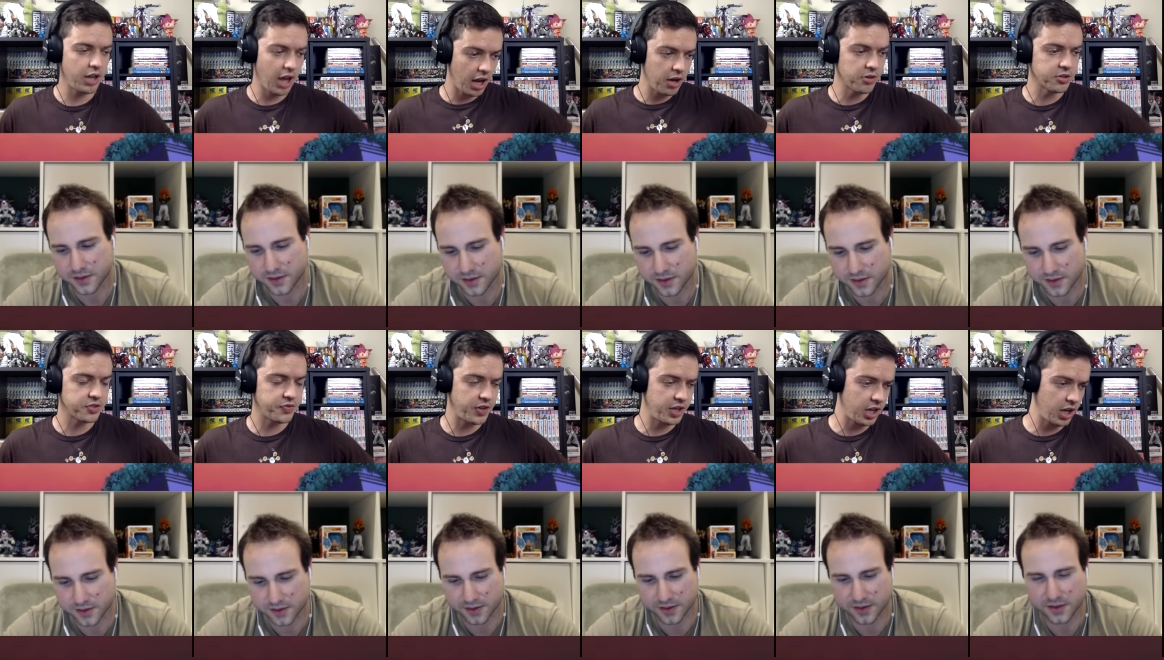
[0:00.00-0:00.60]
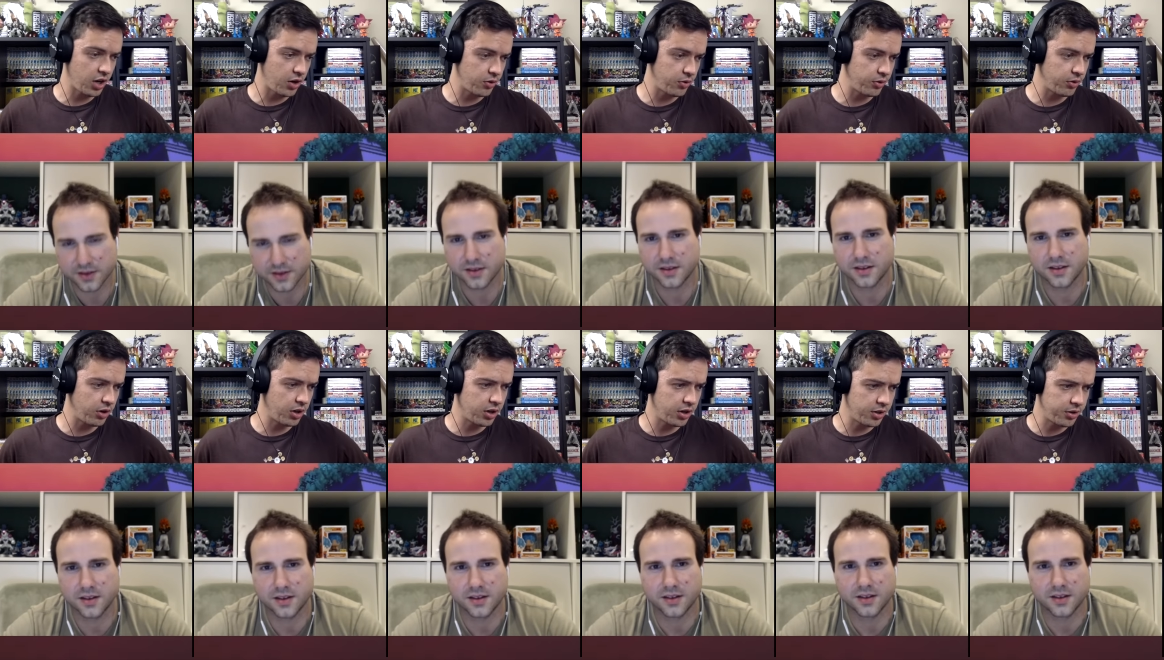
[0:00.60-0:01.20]
Speaker 1: Nano's video
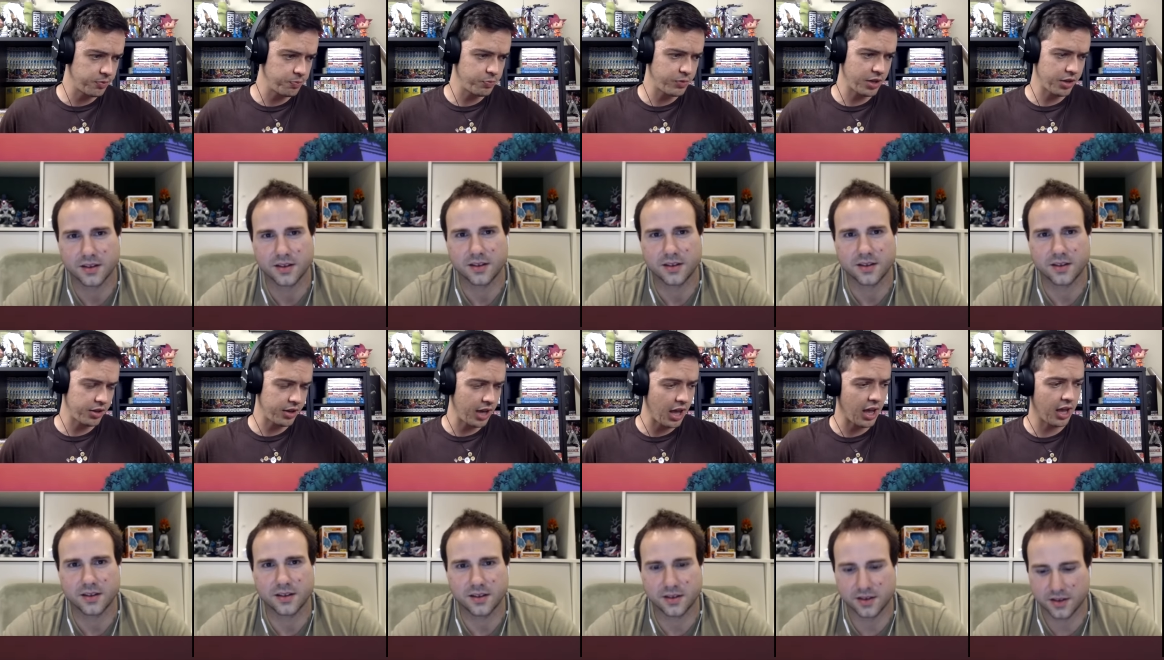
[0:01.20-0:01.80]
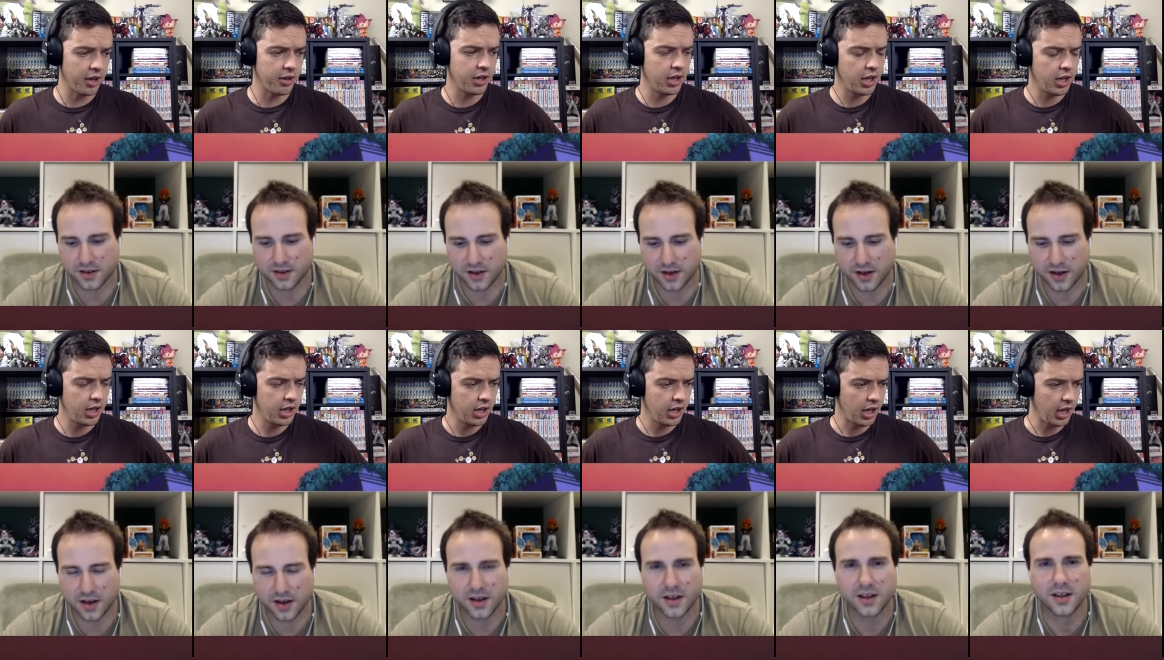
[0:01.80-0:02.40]
uh, the other day, uh-huh.
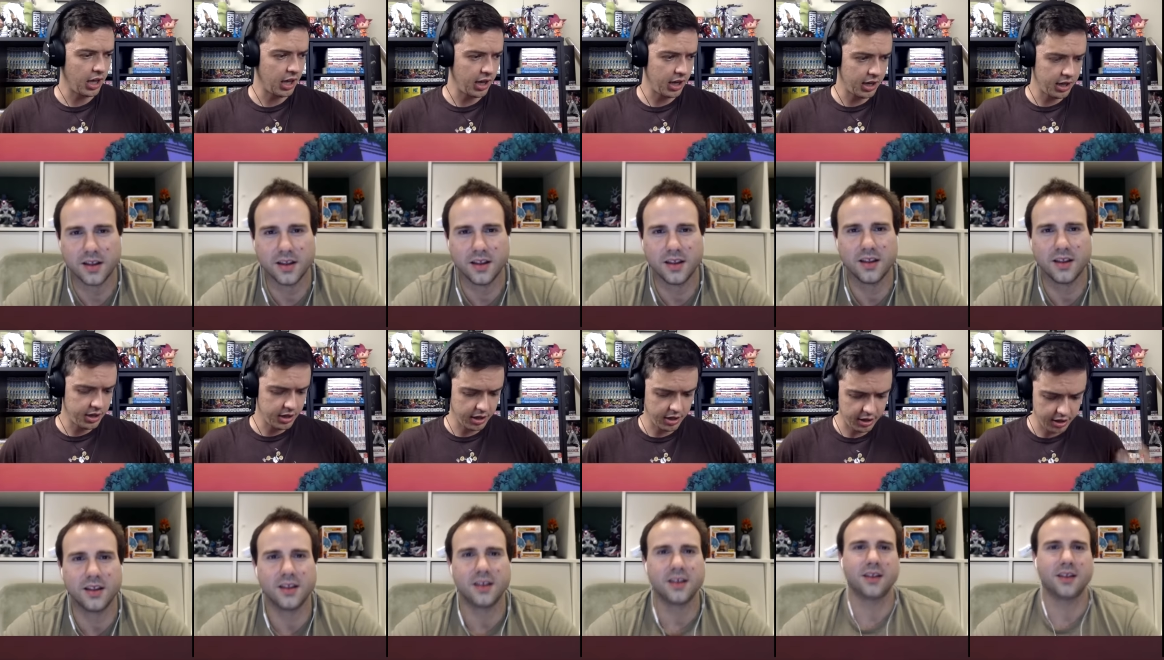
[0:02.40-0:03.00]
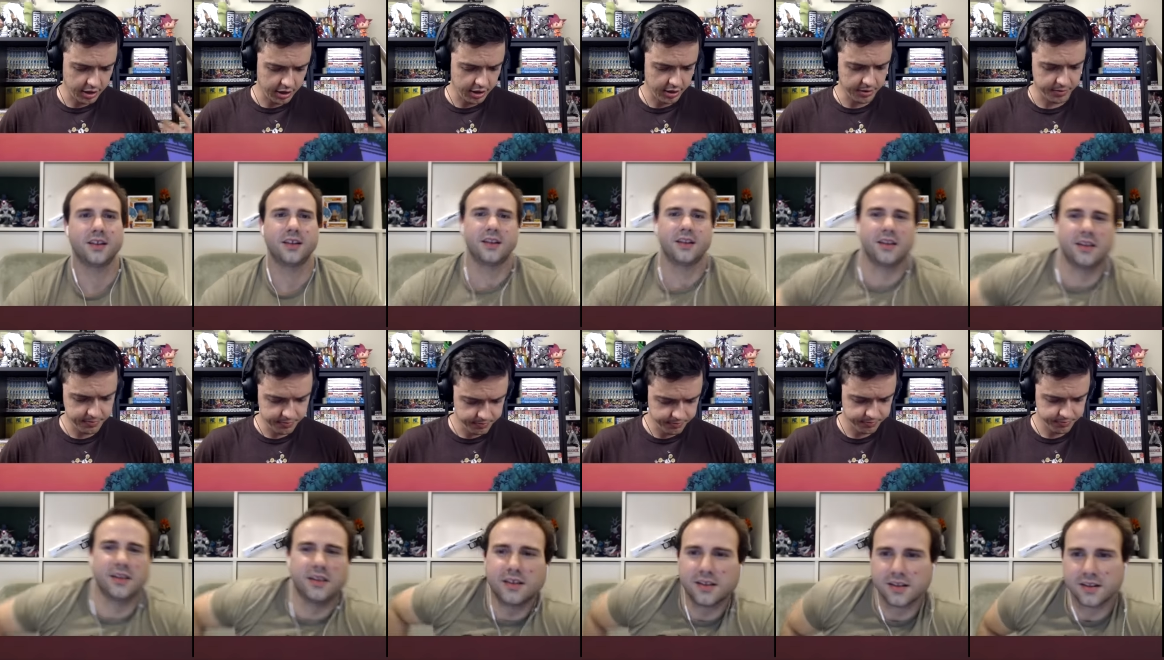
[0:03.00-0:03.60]
and uh,
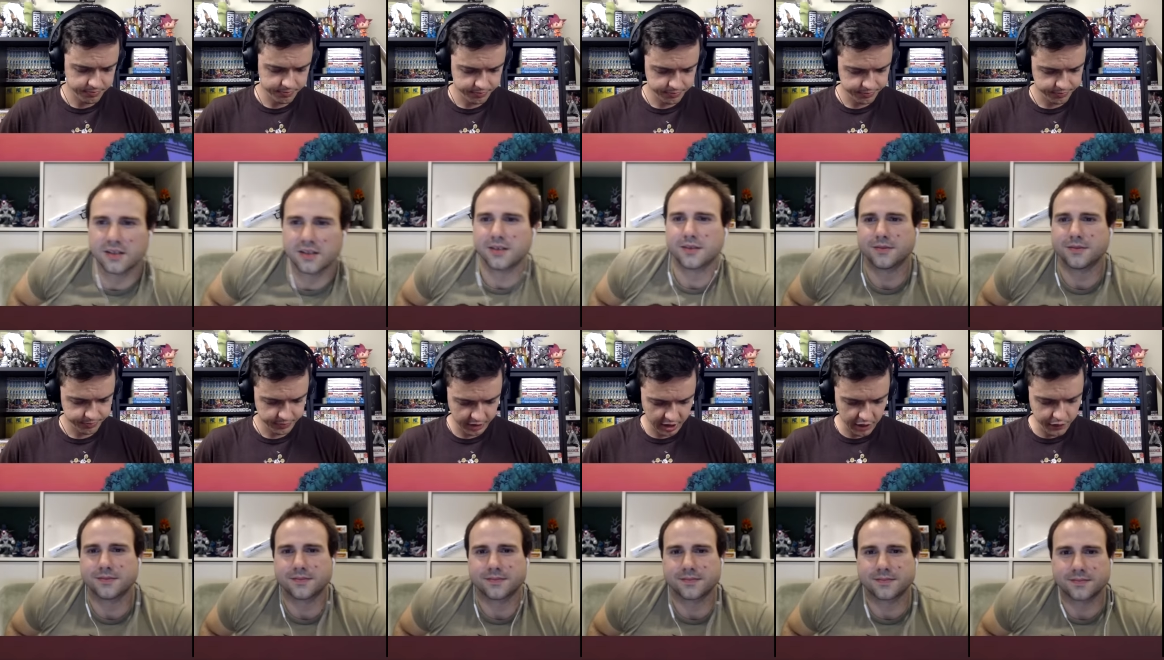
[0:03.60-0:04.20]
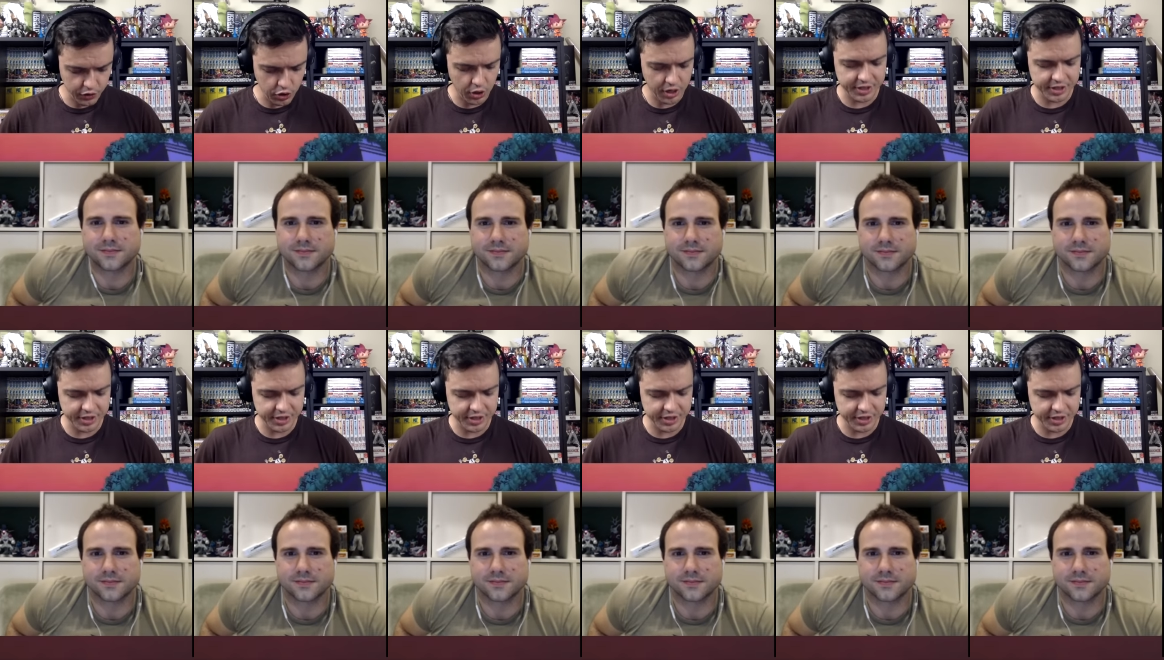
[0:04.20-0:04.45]
even though